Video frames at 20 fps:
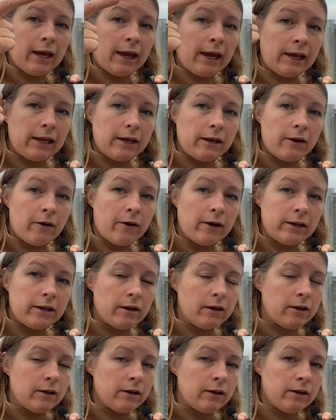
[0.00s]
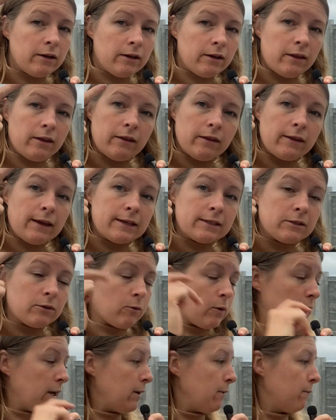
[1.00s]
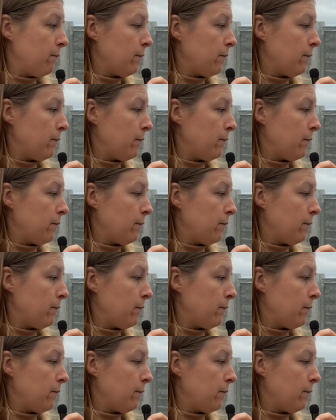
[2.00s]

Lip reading: 8, 9, that's 3.